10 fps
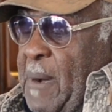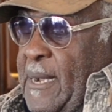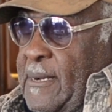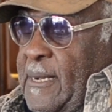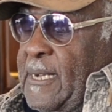
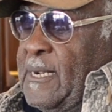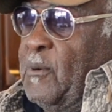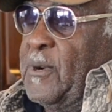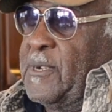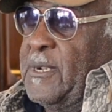my daddy
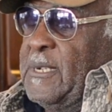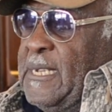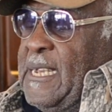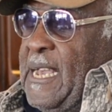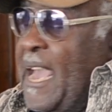was the
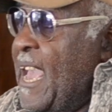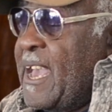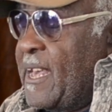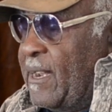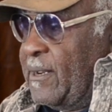
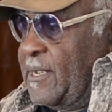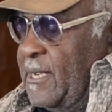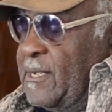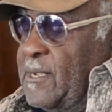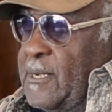head of
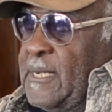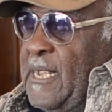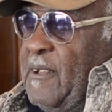the